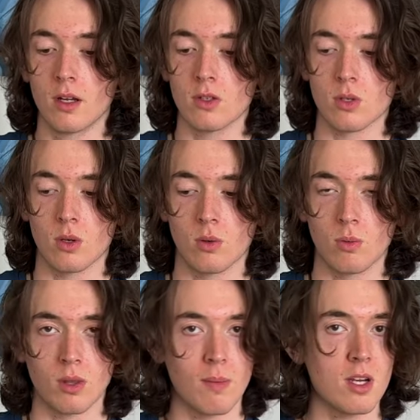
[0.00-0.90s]
So,
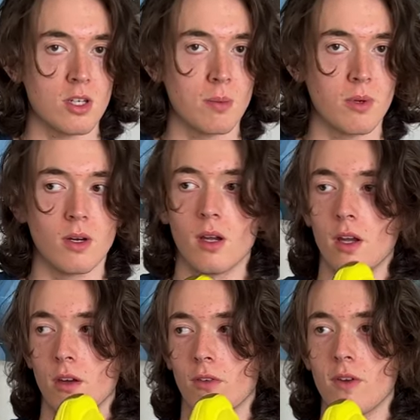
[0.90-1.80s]
with a mesh upper,
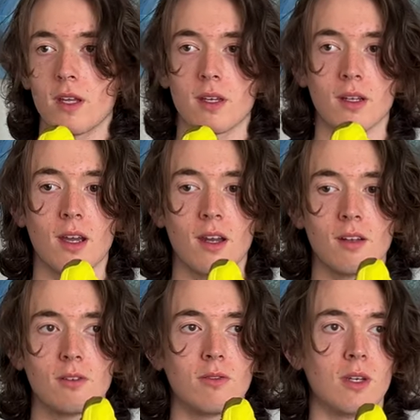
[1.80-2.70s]
your feet can kind
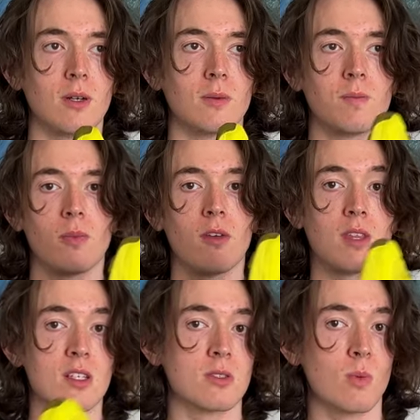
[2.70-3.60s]
of, you know, if
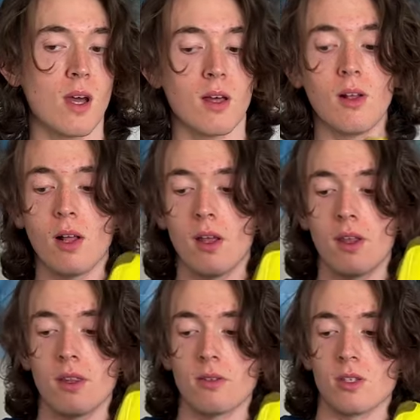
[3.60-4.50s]
they swell,
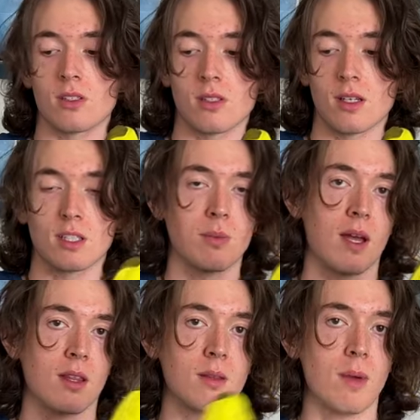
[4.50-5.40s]
they'll just
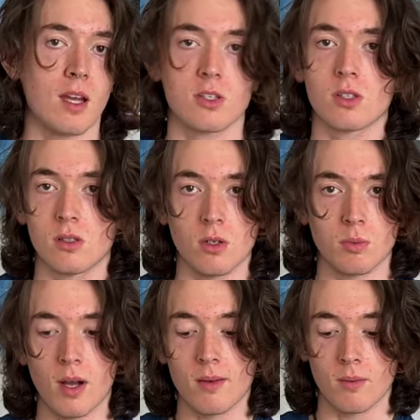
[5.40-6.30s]
expand the mesh, no
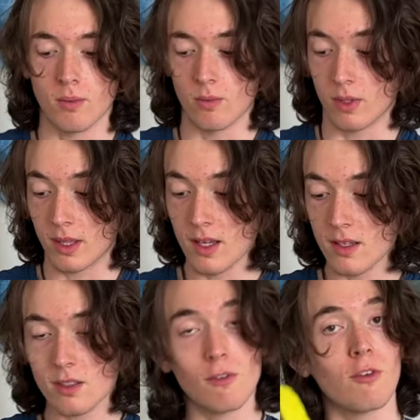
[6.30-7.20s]
problem. With
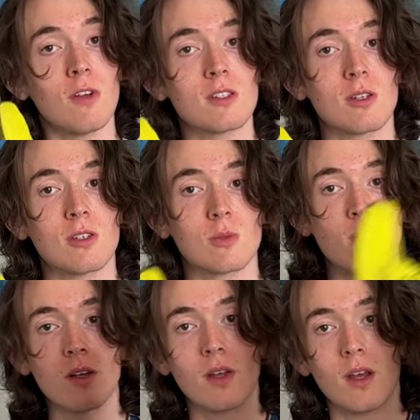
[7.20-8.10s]
these, if your feet start to
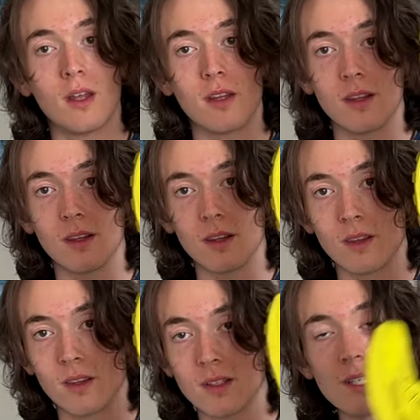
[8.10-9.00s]
swell,
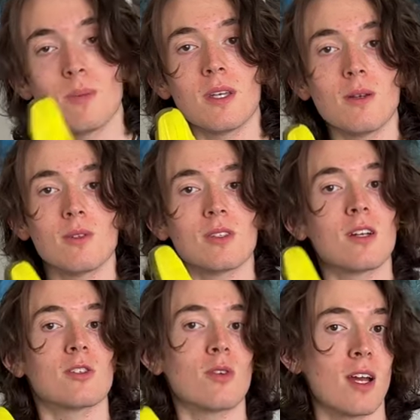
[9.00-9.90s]
the TPU does
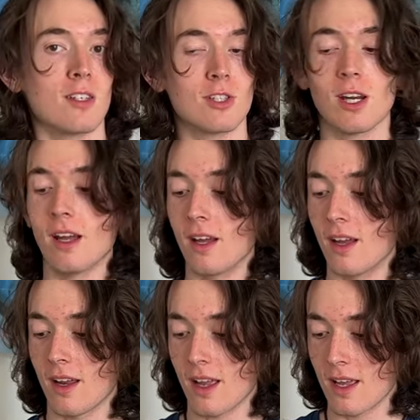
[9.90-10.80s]
not stretch
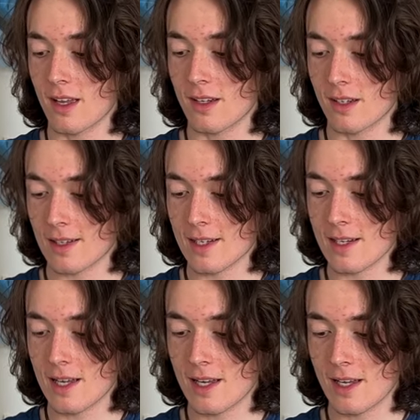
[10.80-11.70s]
and uh,
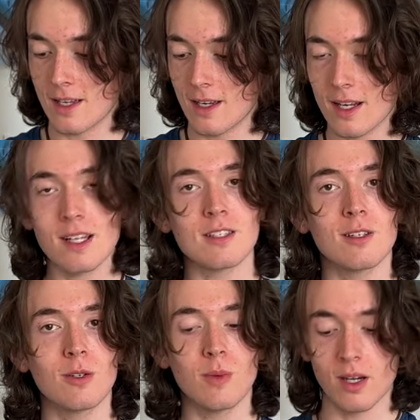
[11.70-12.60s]
it gets a
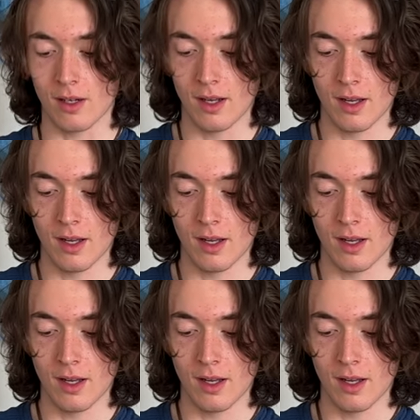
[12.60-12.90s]
little weird.